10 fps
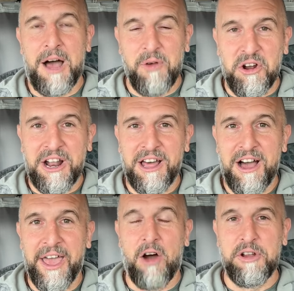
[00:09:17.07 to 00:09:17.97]
I'm not going to
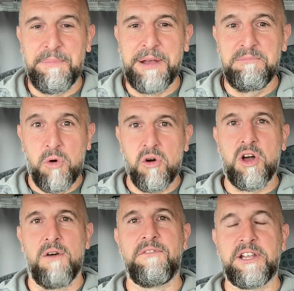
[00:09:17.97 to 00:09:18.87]
lie. I would have been more
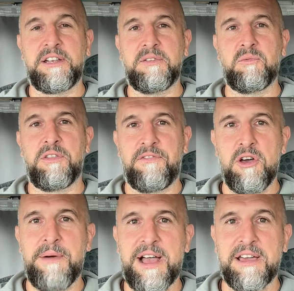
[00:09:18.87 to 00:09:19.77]
confident with
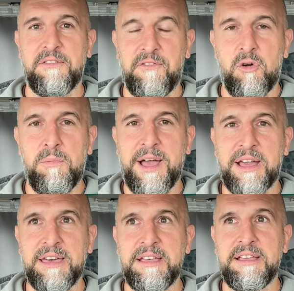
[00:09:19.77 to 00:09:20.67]
Furbank
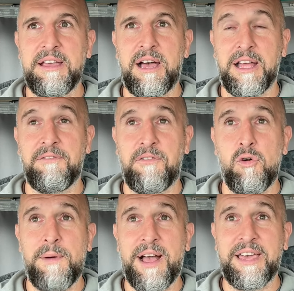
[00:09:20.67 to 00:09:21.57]
at
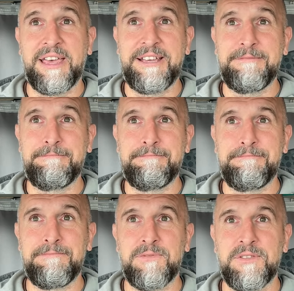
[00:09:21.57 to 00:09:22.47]
fullback.
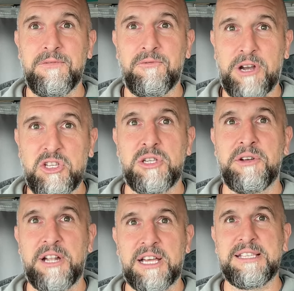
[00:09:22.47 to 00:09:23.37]
Freddie
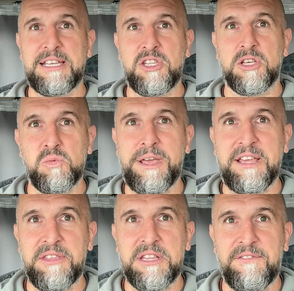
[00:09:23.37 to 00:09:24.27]
Steward, like I said, does
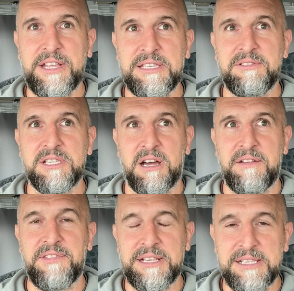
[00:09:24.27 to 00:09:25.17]
weaken the defensive
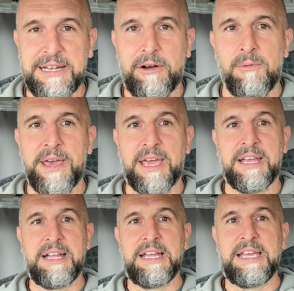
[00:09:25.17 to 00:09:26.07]
side of things a little bit.
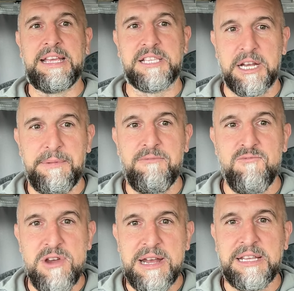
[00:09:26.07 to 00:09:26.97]
It's going to be
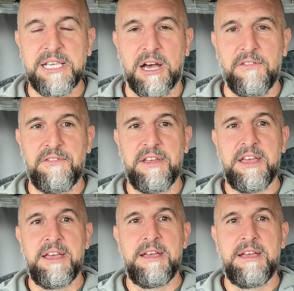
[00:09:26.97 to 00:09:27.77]
really tough.